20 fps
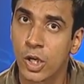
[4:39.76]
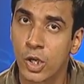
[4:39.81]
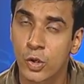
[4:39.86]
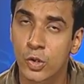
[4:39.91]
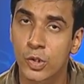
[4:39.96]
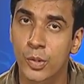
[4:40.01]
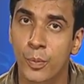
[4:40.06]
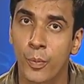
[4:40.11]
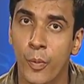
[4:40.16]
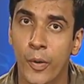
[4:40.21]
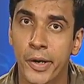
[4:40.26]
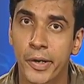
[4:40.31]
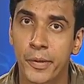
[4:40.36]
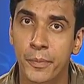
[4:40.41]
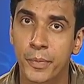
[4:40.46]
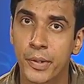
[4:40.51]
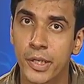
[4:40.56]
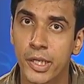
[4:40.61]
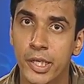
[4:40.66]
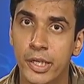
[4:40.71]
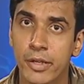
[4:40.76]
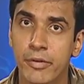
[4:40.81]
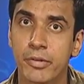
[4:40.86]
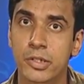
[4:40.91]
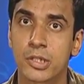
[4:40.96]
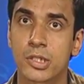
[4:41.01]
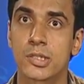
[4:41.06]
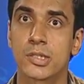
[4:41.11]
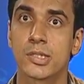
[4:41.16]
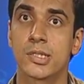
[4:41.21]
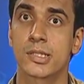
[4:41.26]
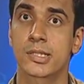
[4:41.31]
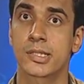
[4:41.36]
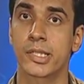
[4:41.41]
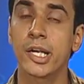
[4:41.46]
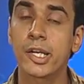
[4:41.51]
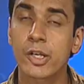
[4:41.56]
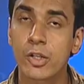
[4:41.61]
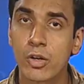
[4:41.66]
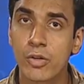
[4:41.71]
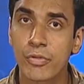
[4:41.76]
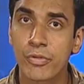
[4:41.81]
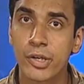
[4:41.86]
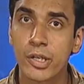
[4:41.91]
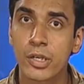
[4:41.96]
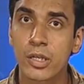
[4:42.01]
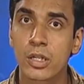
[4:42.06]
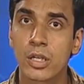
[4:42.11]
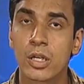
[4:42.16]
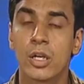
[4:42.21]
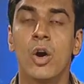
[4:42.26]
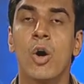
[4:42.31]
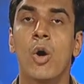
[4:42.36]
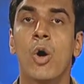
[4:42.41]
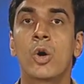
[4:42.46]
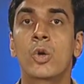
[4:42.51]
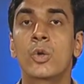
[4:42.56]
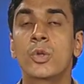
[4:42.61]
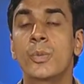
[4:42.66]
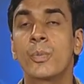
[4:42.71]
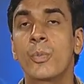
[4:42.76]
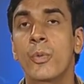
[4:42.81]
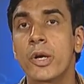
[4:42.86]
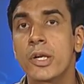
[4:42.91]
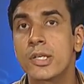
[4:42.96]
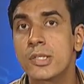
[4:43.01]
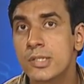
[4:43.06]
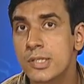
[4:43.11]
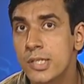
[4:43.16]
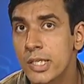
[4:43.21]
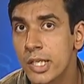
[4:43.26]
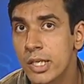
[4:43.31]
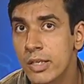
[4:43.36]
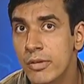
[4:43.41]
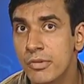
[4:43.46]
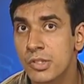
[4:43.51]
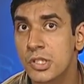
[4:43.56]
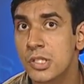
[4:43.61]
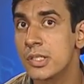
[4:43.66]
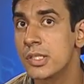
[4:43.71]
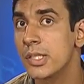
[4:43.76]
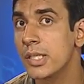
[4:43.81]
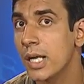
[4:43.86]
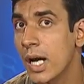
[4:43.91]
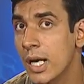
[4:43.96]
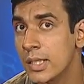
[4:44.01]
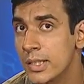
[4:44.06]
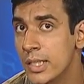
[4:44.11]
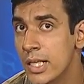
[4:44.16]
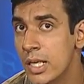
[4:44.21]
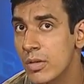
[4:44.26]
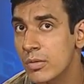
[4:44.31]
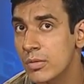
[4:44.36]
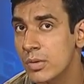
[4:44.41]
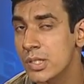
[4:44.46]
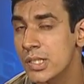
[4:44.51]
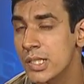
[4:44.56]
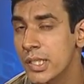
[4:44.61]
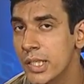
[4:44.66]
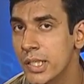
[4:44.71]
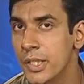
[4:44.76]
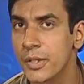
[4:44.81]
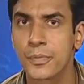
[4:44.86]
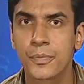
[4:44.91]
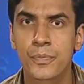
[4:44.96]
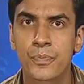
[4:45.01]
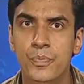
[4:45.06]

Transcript: to the point B, which is the center of it, or to the point C, which is the other end of the city,